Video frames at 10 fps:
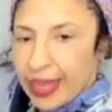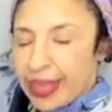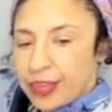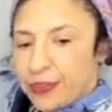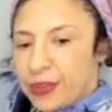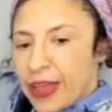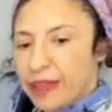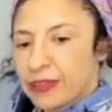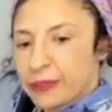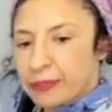And if you
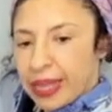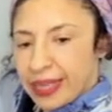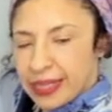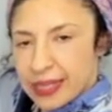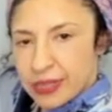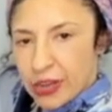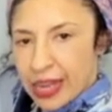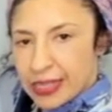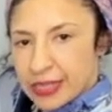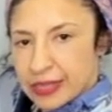have a base
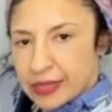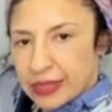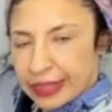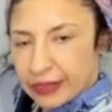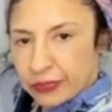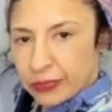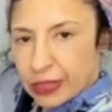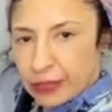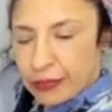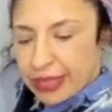dress, like
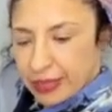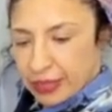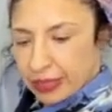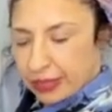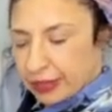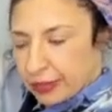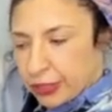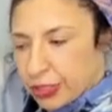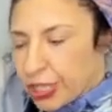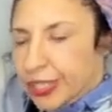a base
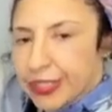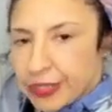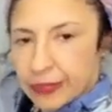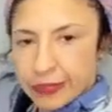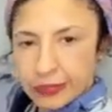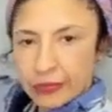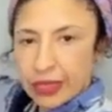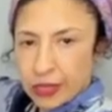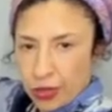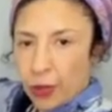shirt,
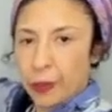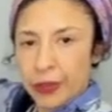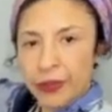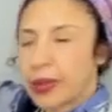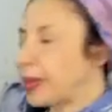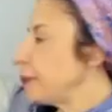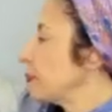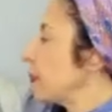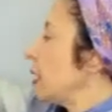a sloper, right?